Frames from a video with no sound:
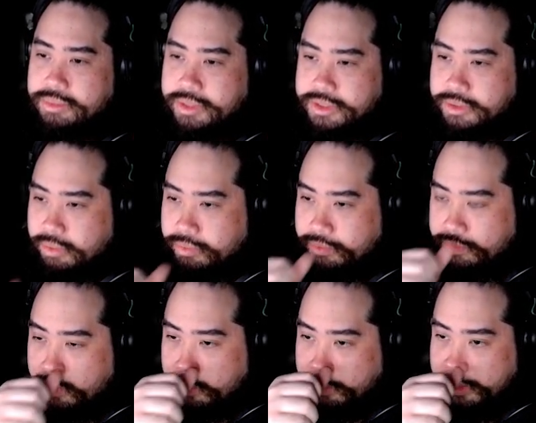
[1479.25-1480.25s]
Reach gold
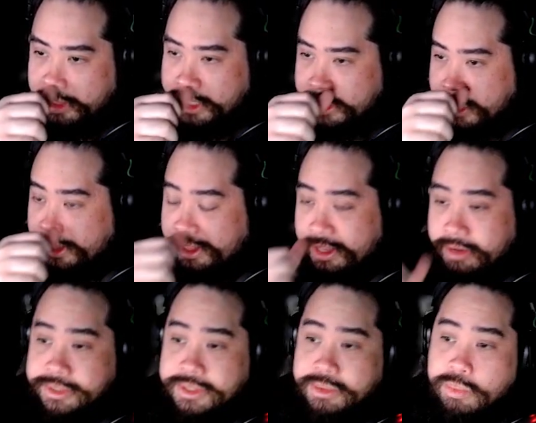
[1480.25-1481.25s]
4 with
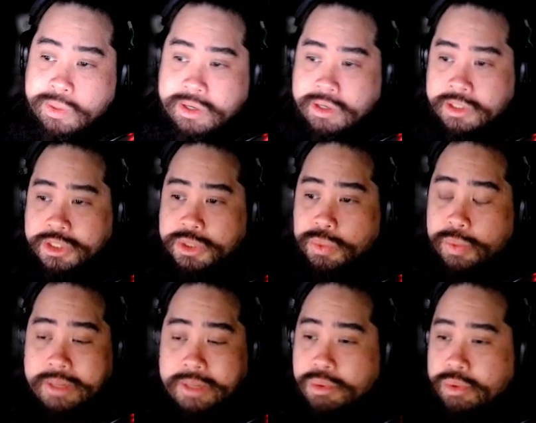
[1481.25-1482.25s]

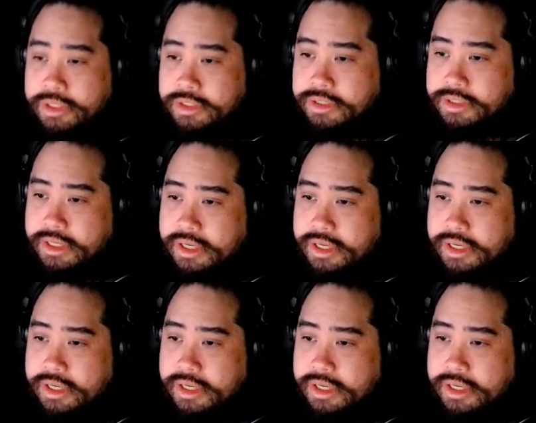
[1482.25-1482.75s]
19,120 points.